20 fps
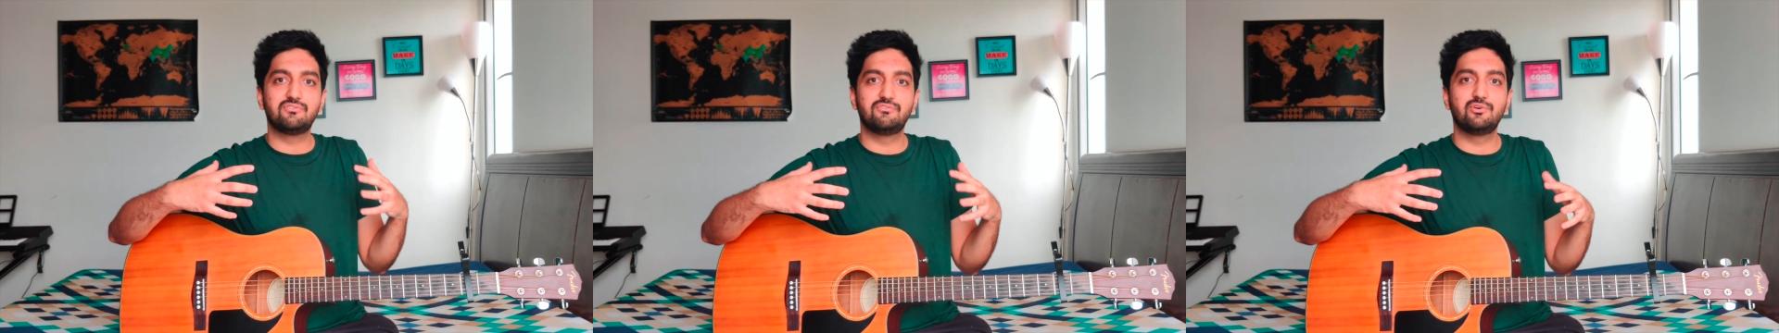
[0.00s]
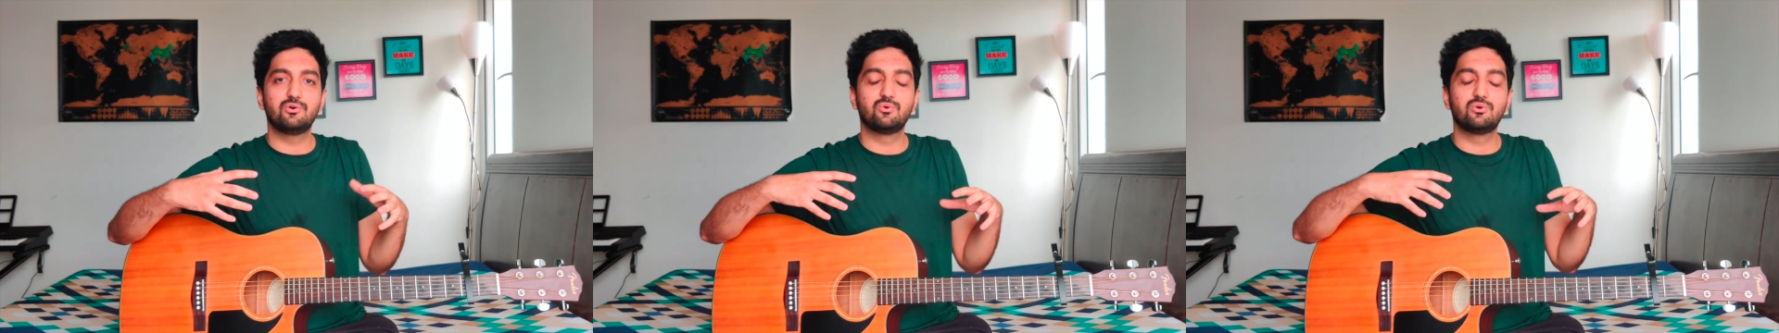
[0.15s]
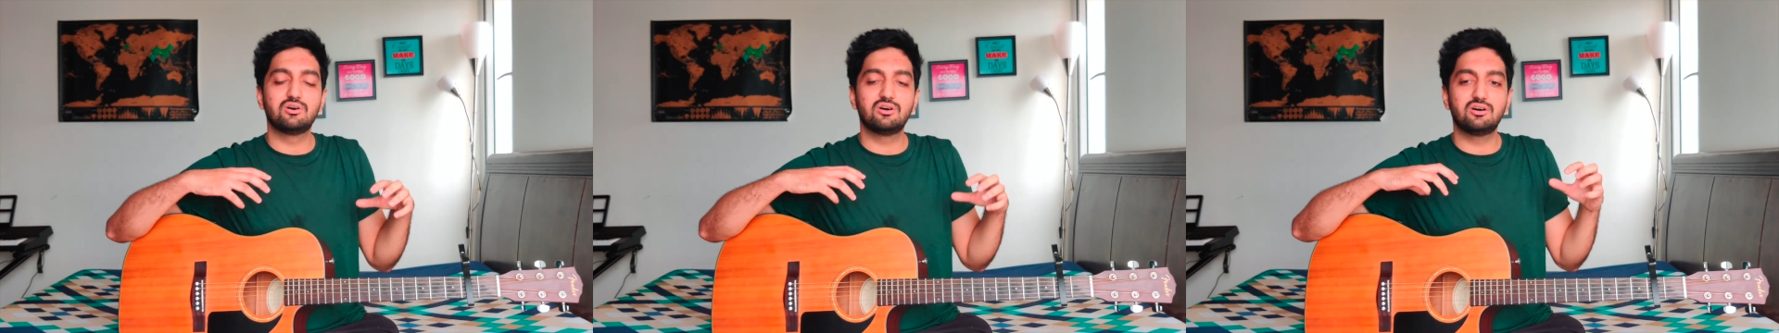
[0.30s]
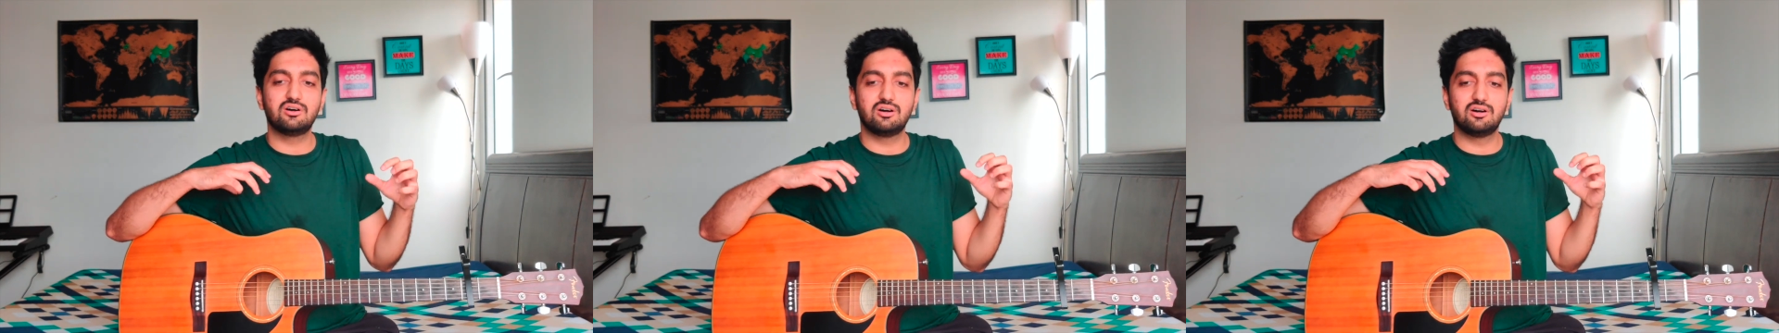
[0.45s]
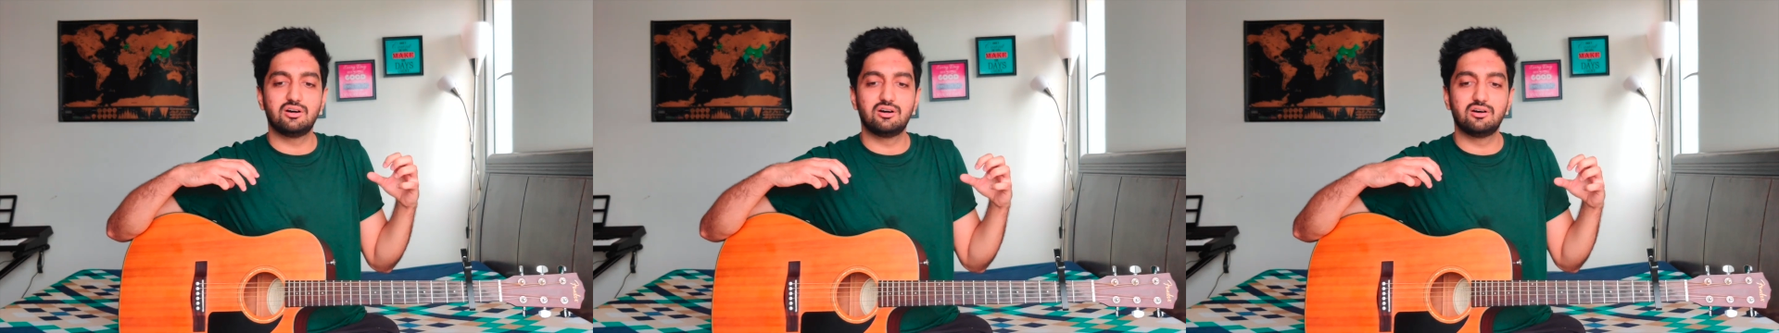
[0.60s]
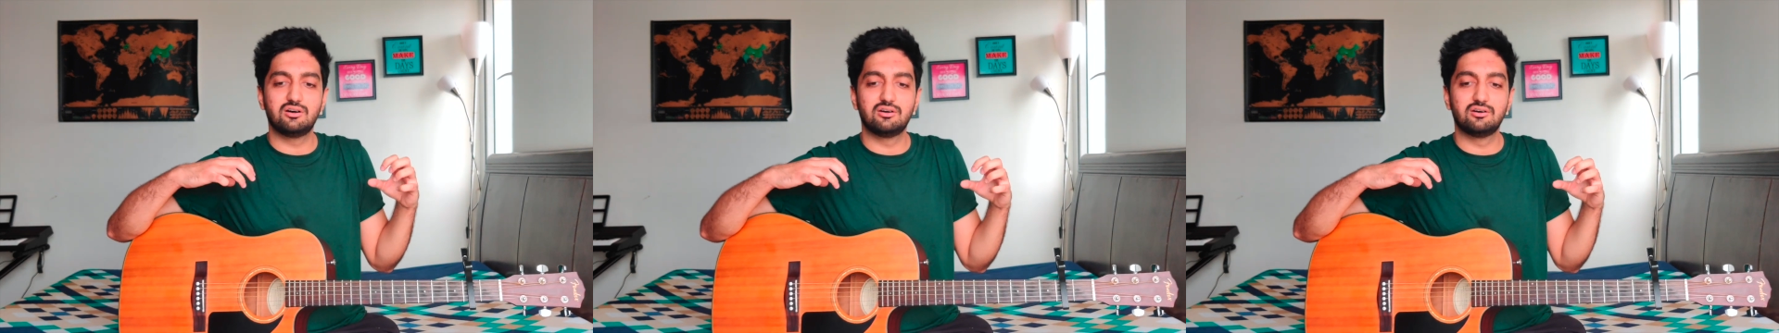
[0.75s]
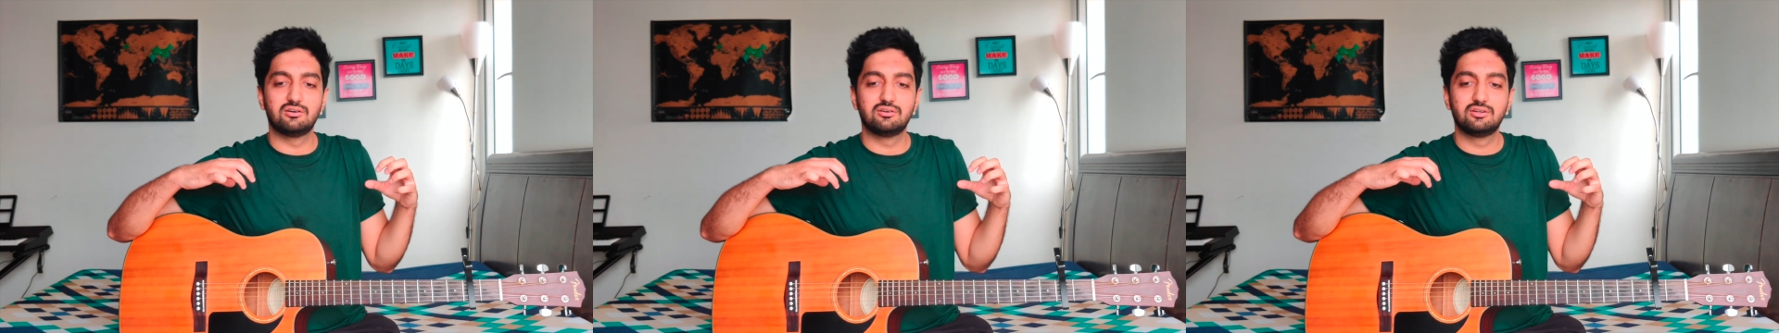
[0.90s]

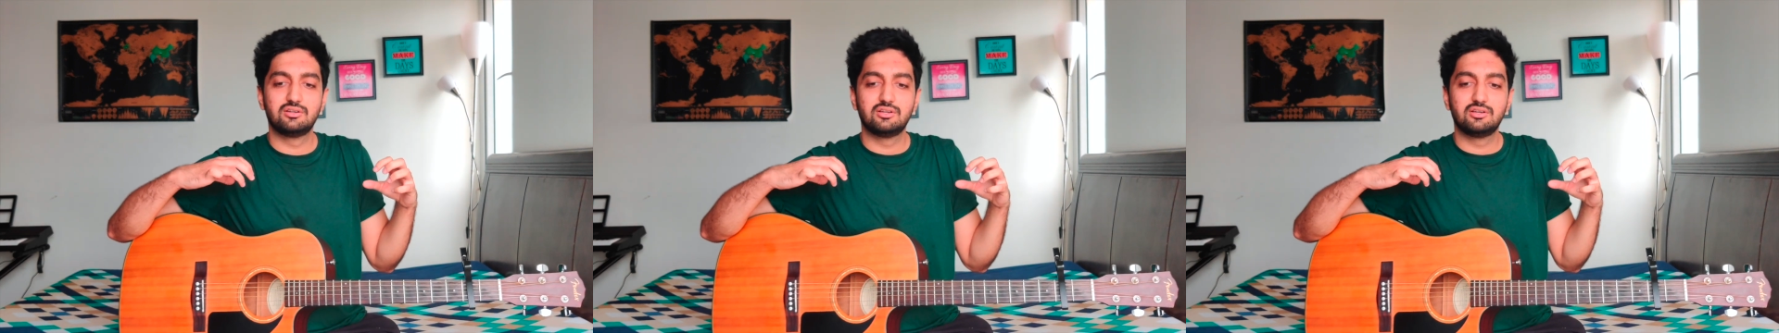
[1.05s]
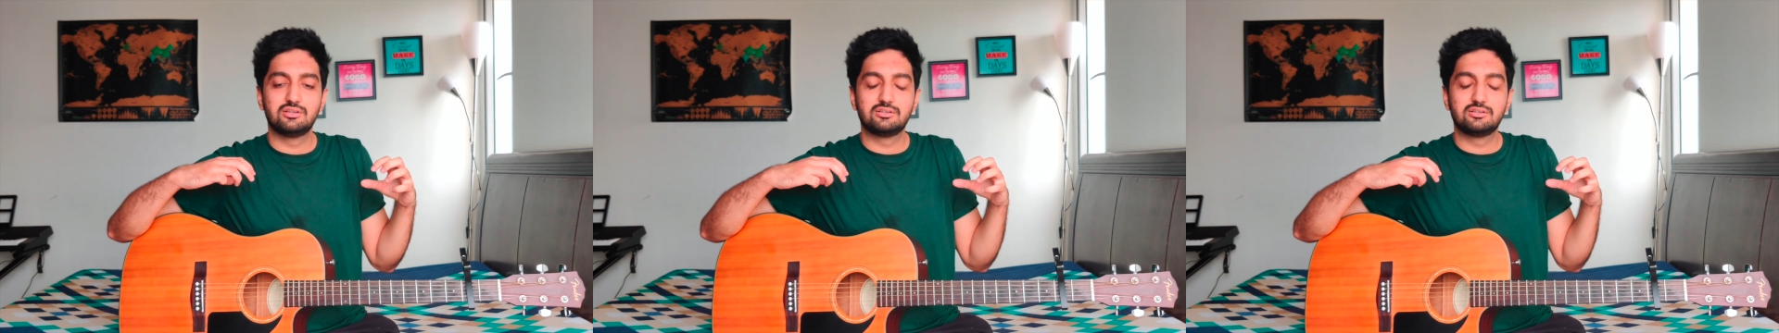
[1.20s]
viewer,